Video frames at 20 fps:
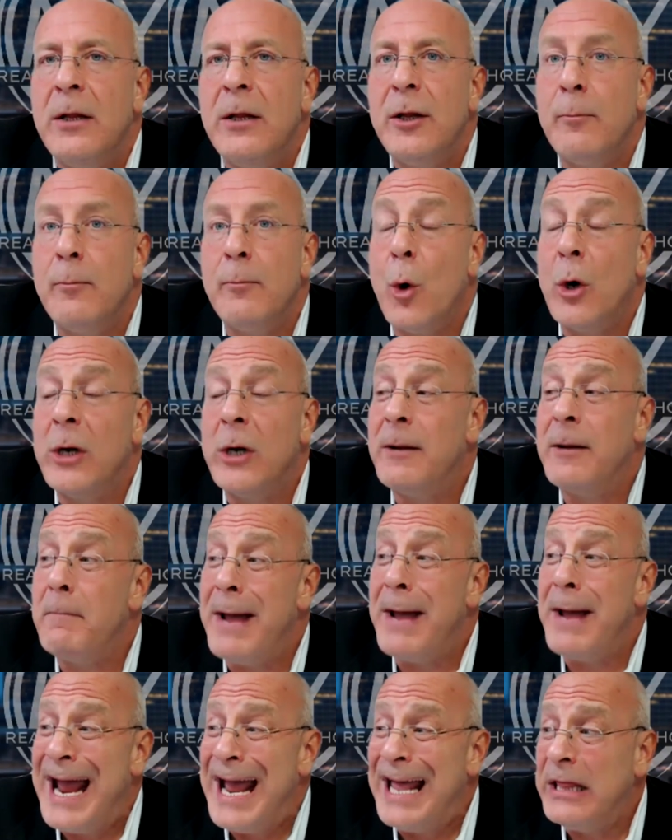The more
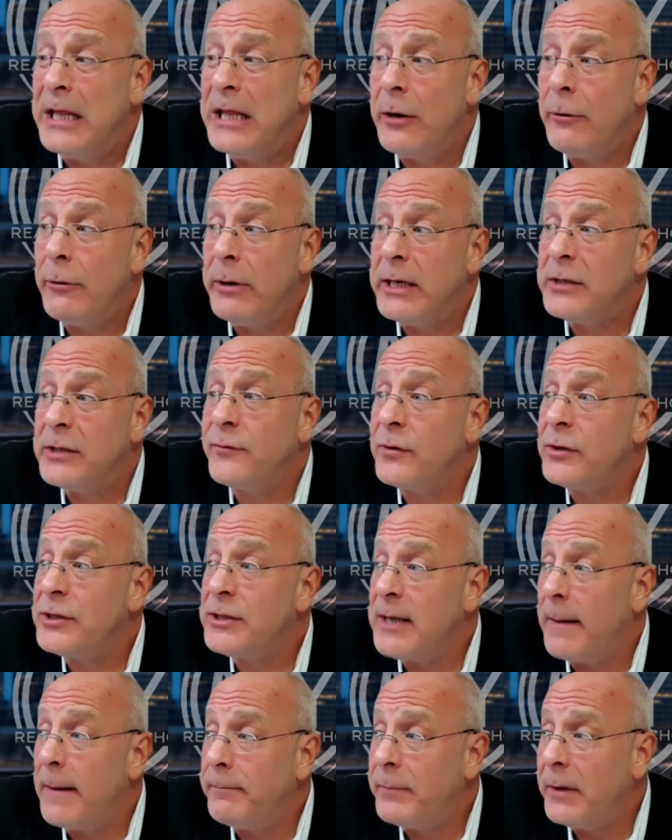demand there is for
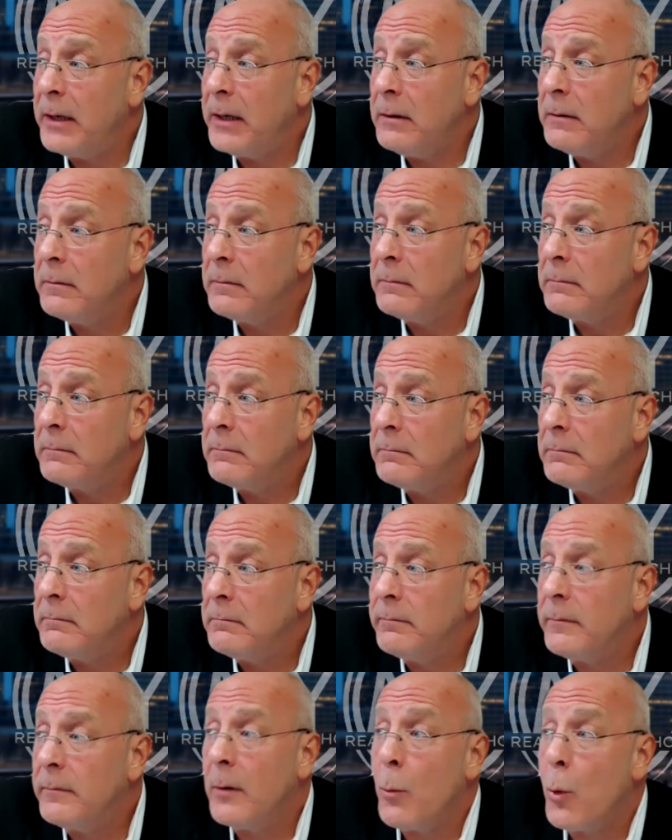something,
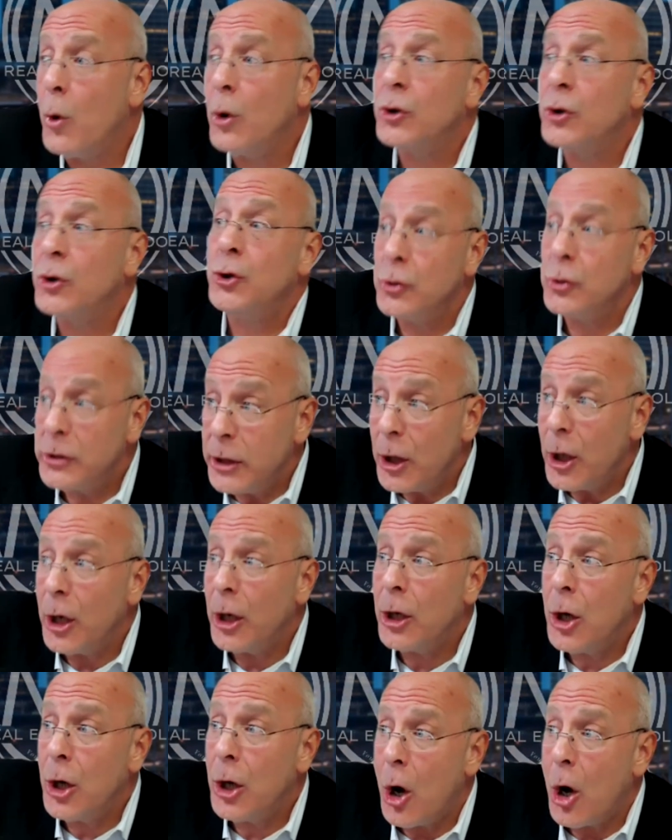the more it's usually going
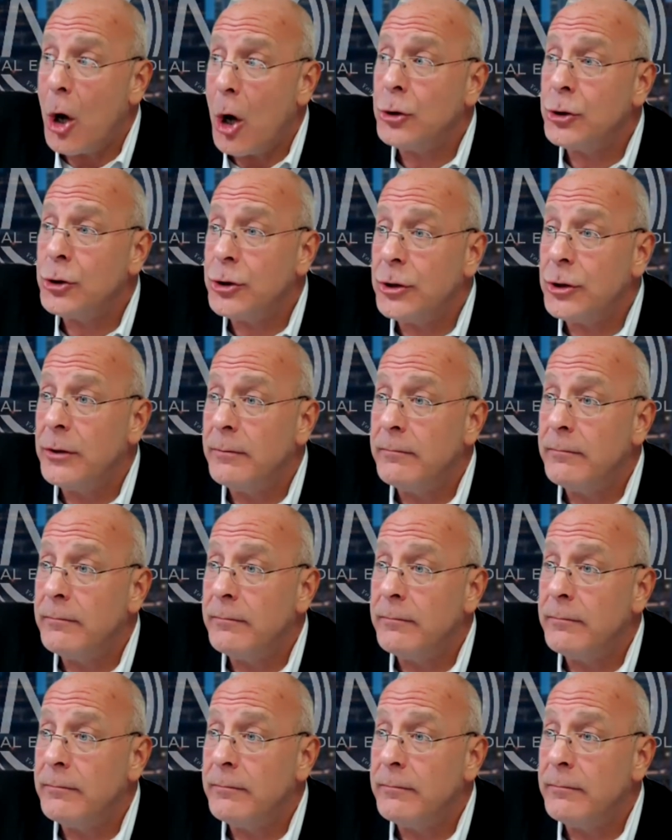to cost.